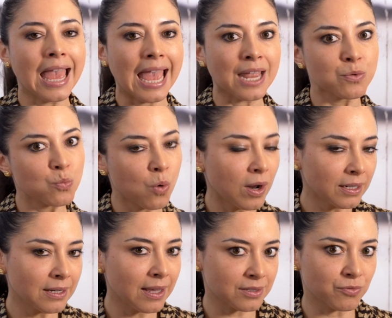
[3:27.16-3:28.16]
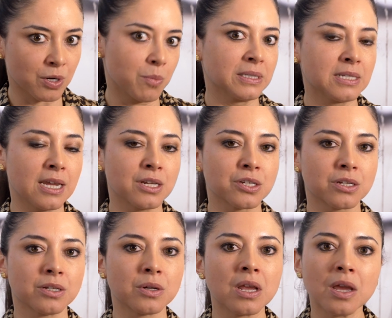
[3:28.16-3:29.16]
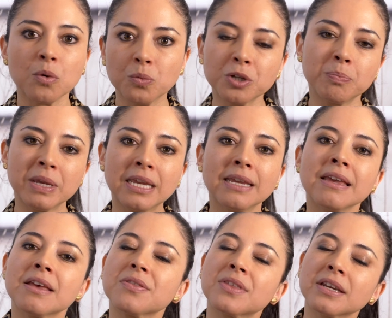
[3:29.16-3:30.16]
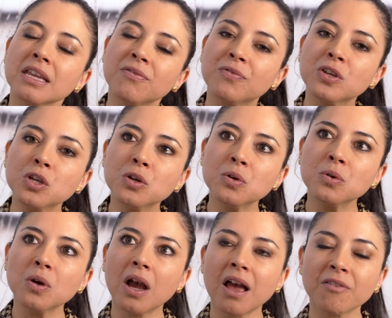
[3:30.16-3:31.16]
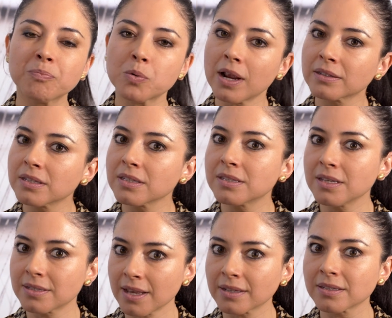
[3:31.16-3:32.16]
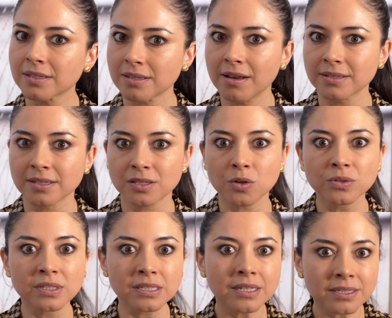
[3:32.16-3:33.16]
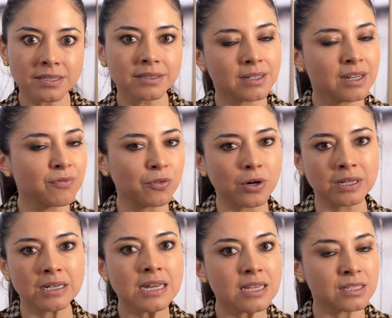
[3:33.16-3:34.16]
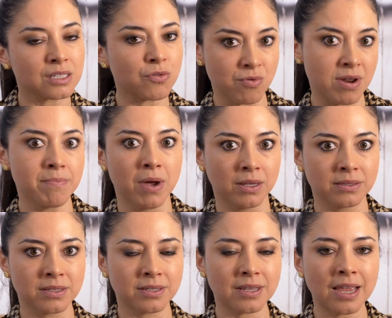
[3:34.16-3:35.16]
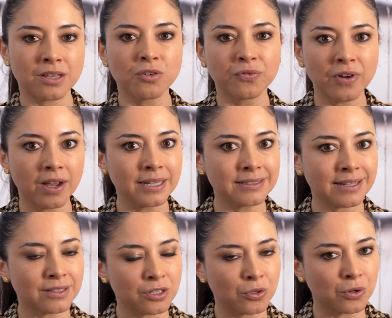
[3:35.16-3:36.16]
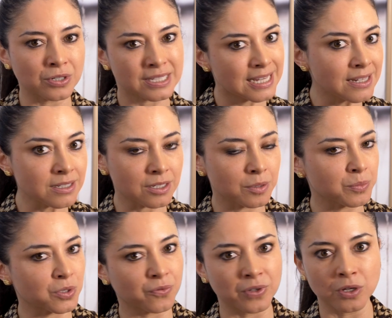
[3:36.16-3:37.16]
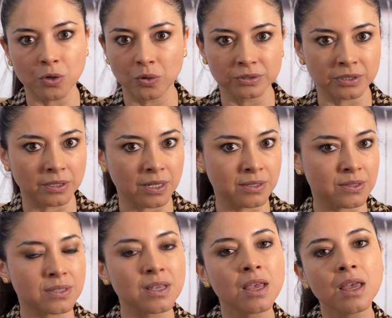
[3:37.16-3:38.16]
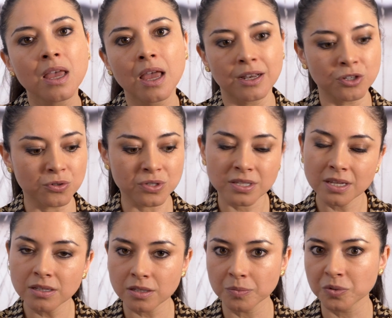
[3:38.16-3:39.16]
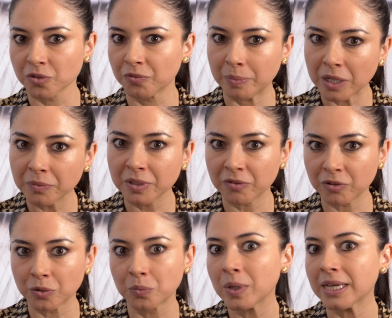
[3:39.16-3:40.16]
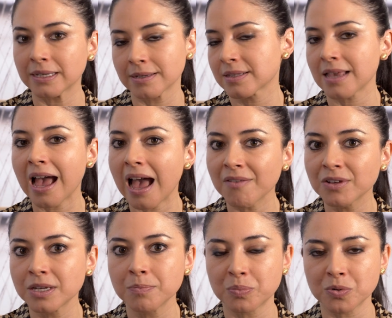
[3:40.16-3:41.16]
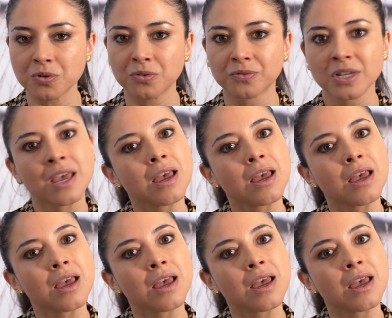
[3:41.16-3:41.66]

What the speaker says: And one last recommendation would be that if you have practiced these exercises consistently for at least 3 months and you find that your symptoms of incontinence and your symptoms of pelvic floor weakness haven't improved,